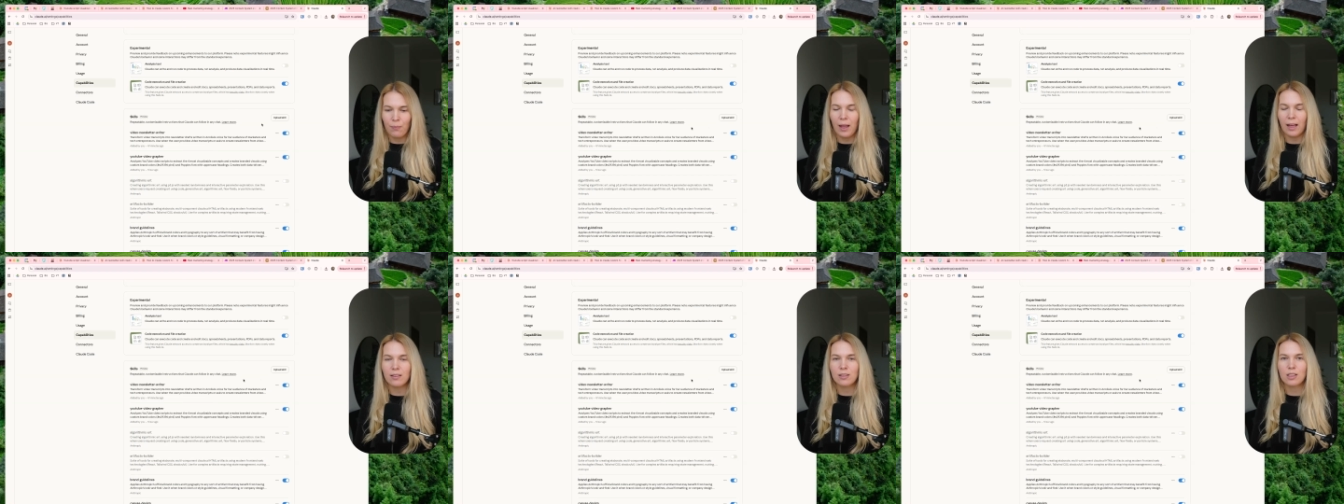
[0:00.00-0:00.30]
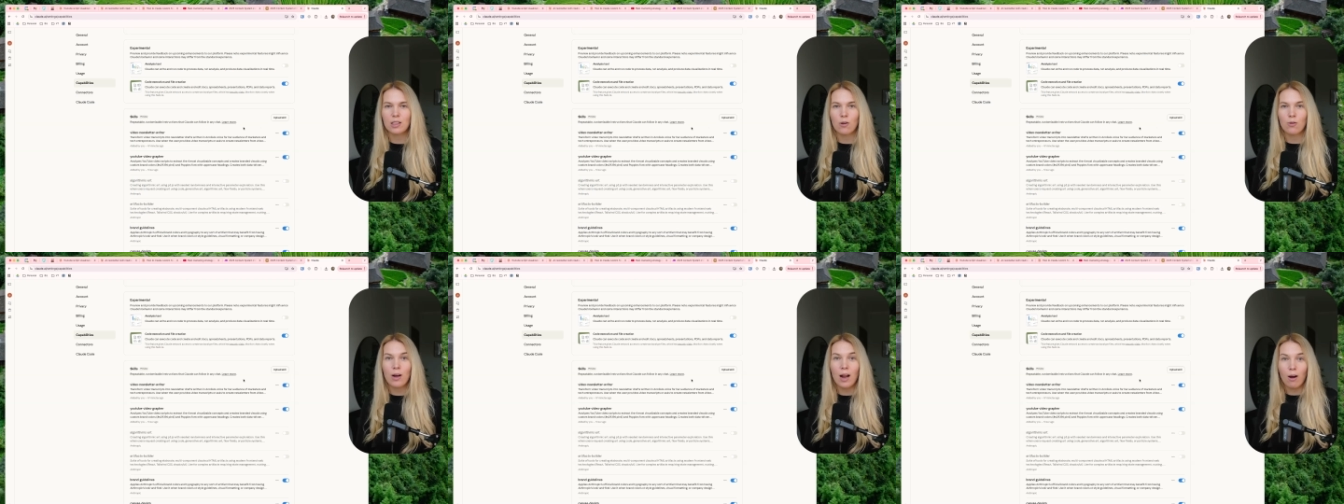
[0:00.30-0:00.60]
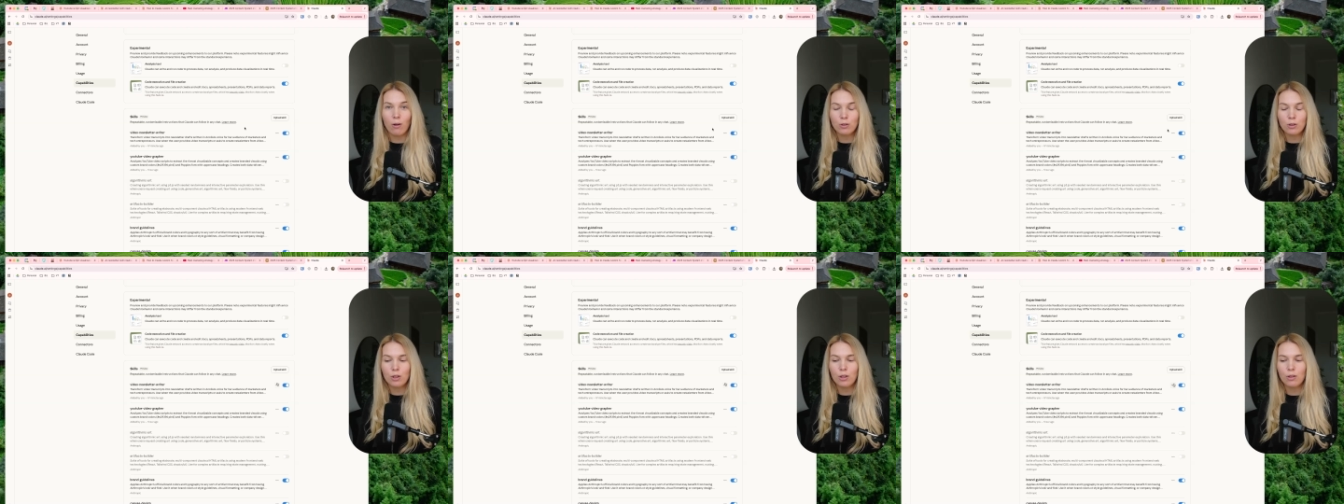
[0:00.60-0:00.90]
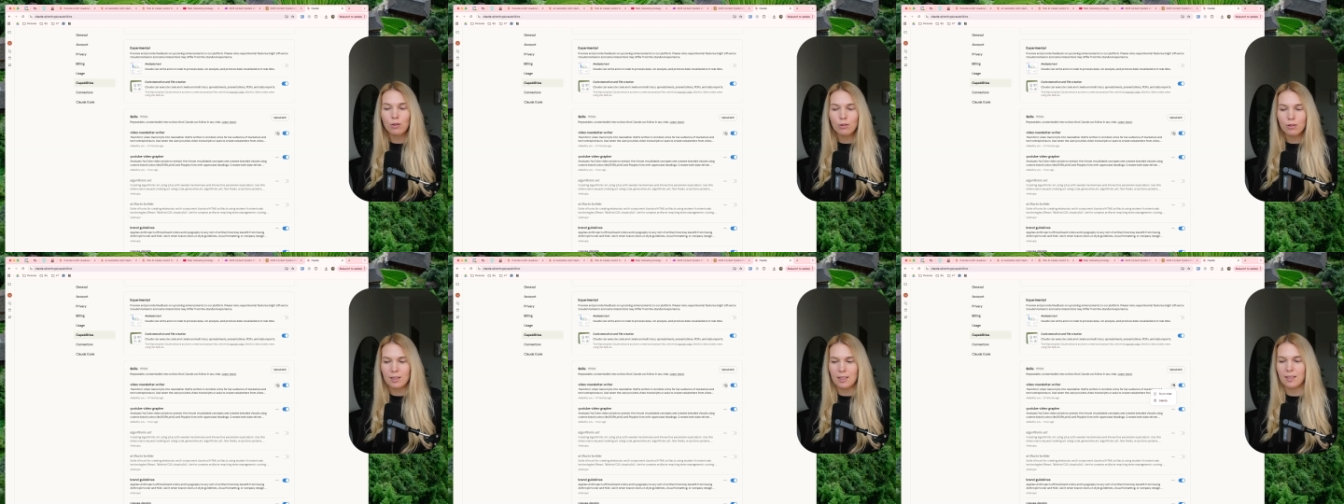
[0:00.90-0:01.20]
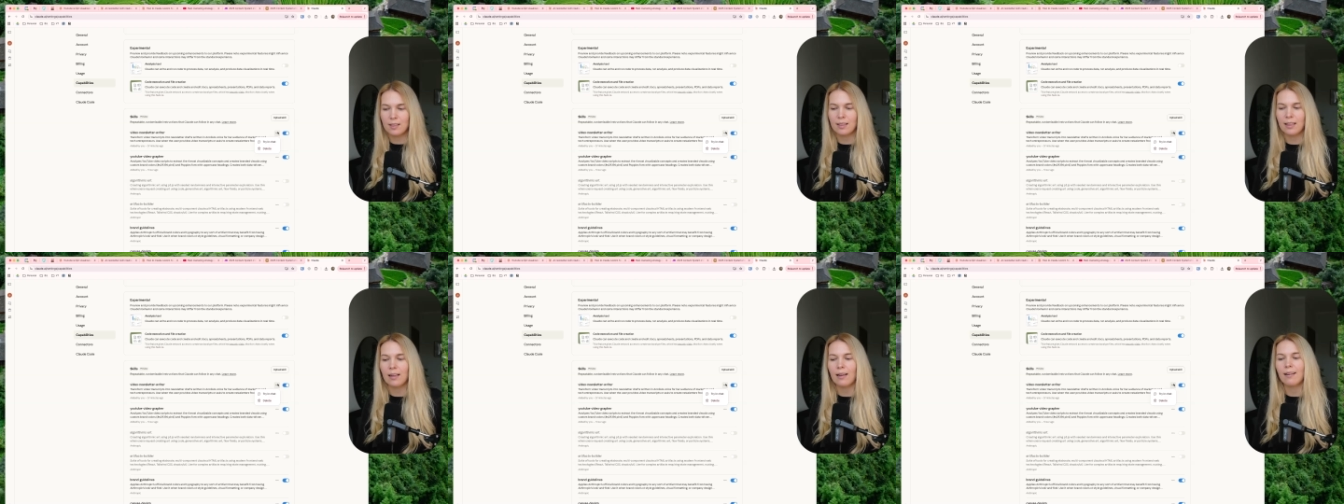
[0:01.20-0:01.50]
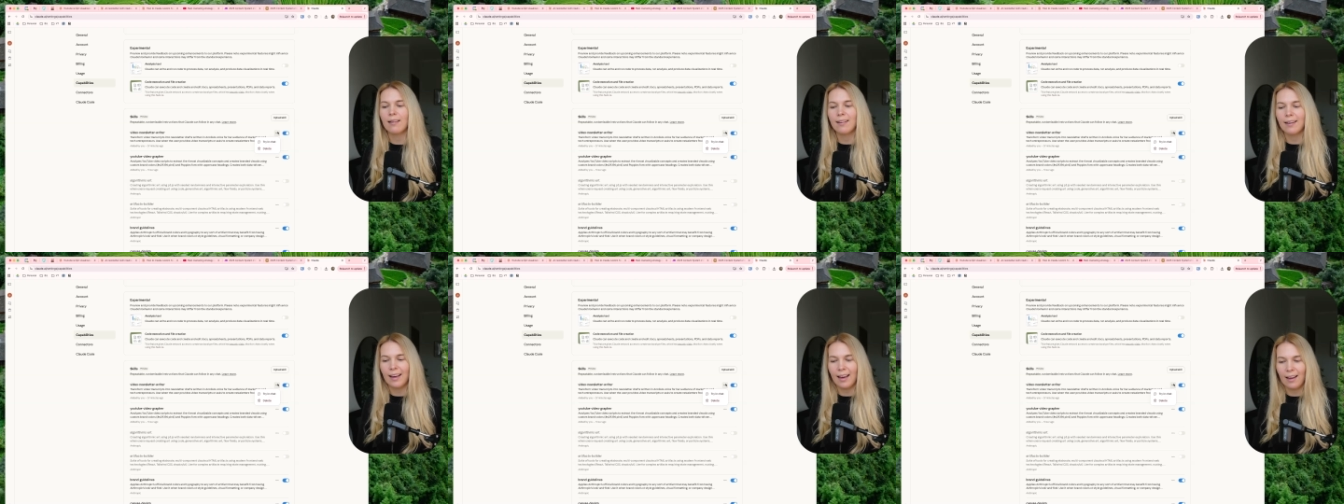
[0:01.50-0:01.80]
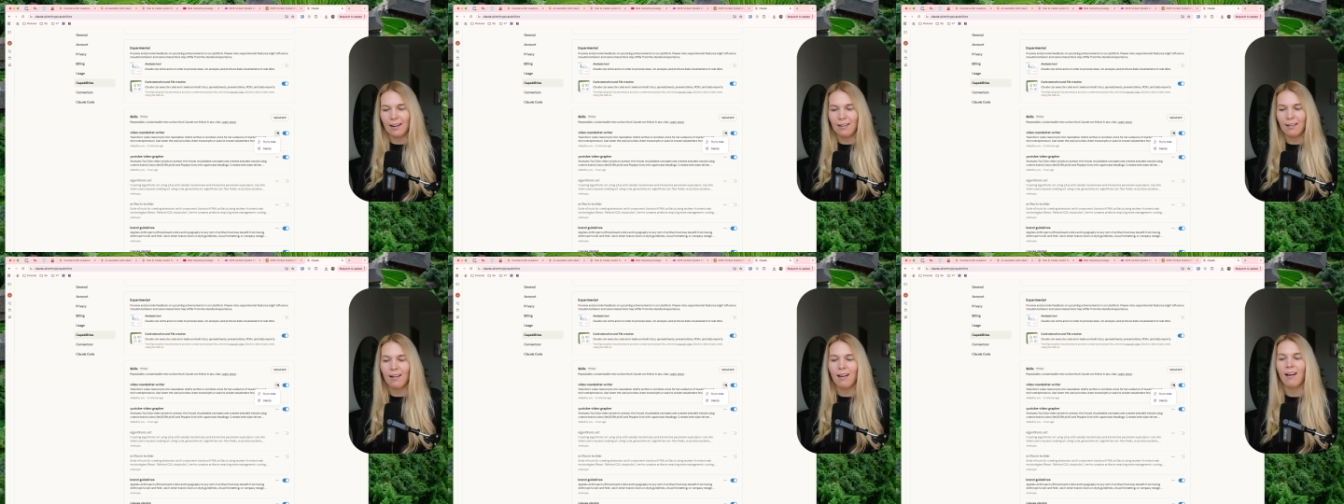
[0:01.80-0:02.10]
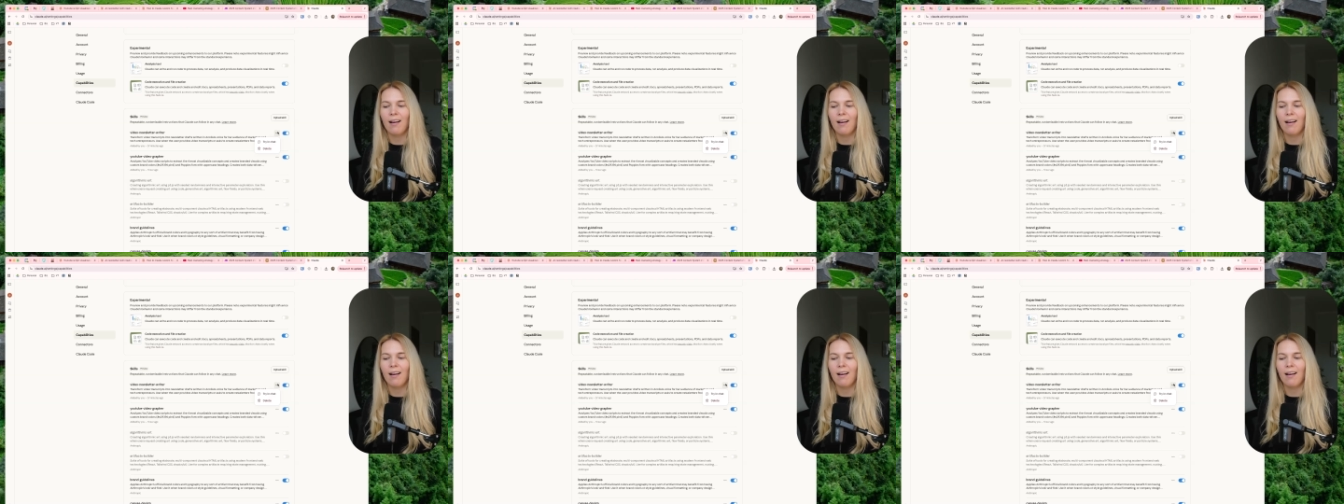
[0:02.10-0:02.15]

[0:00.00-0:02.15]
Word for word: And so now to use the skill, again,